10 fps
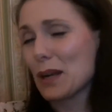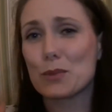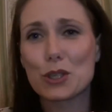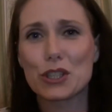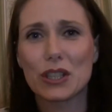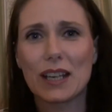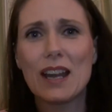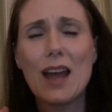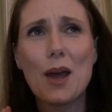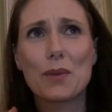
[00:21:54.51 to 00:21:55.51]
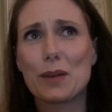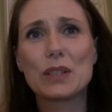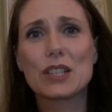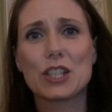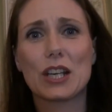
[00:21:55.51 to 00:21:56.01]
I'm usually, when I've
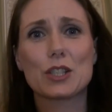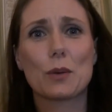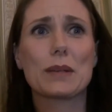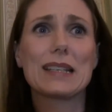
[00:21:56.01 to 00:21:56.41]
been to Chai Shop,